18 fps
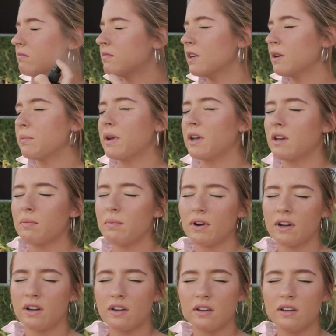your makeup
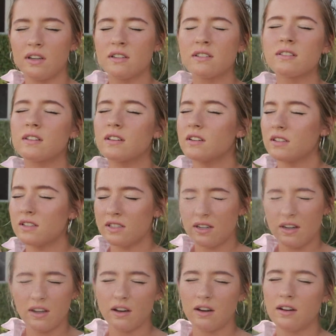isn't going to
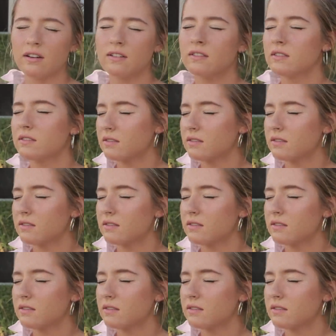stay on.